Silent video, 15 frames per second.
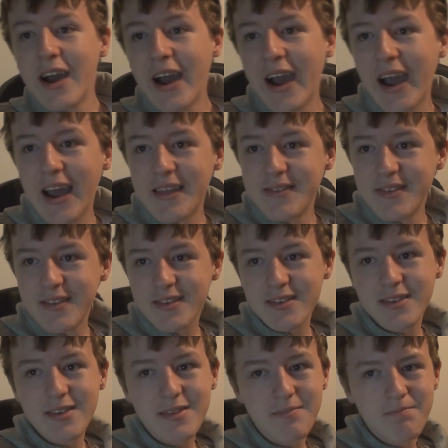And
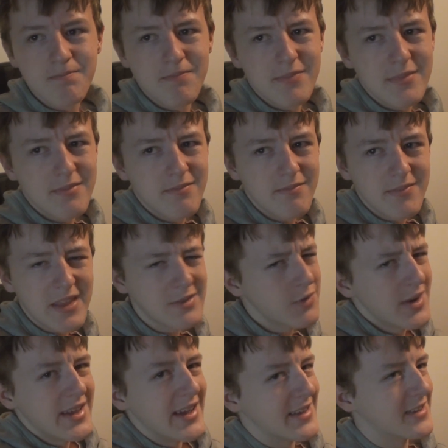that's
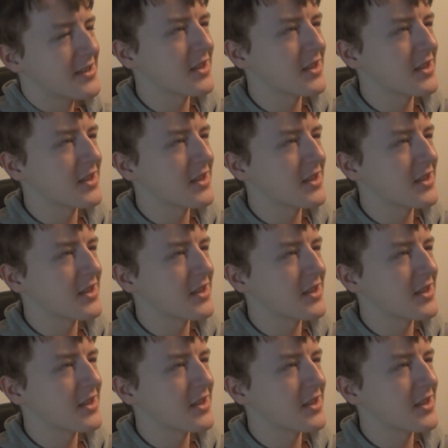really it.